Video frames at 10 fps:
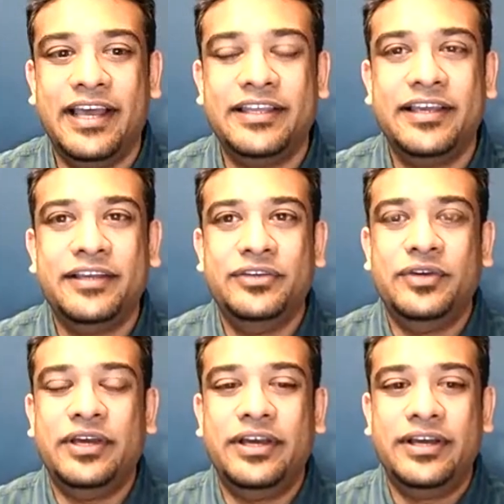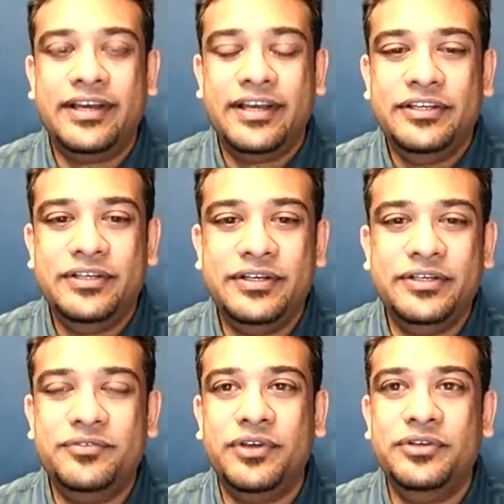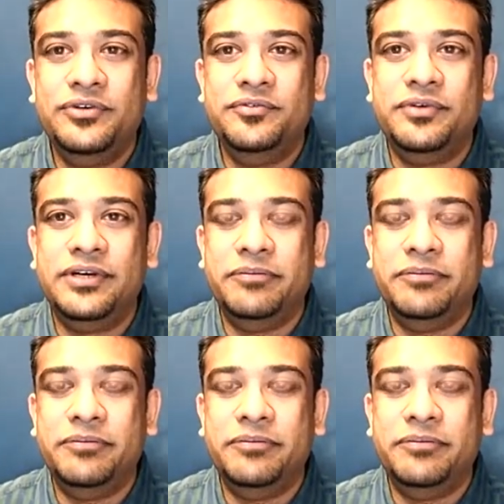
I think you've